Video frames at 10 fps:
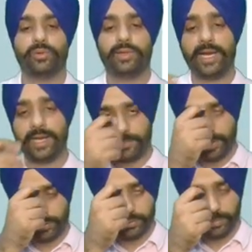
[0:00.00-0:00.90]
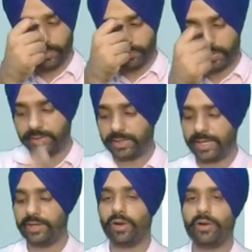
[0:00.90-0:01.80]
That depends upon what
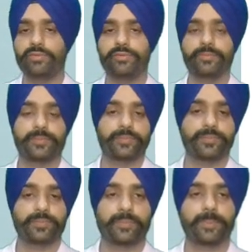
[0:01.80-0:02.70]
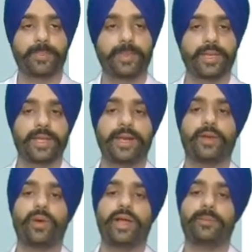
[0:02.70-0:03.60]
kind of
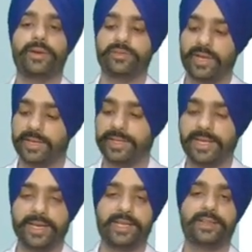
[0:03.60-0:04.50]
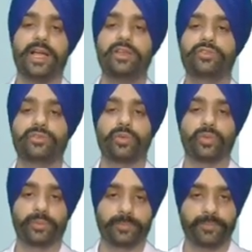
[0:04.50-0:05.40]
requirements are there in the
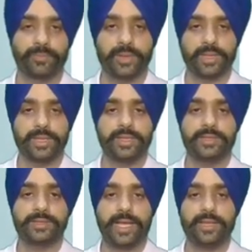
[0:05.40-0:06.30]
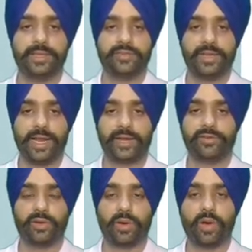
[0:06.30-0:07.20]
store. Then the
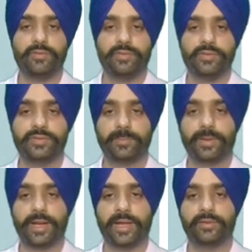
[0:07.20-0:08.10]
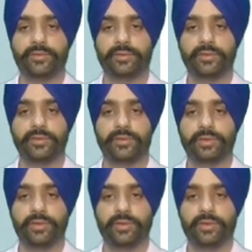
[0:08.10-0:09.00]
selection of suppliers.
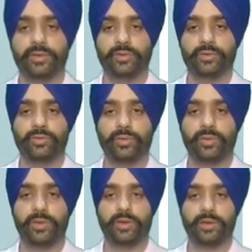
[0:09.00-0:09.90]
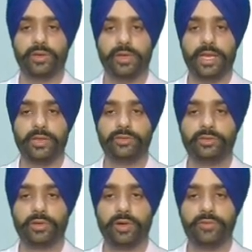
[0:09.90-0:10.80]
So
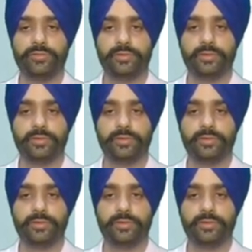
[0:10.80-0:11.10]
list of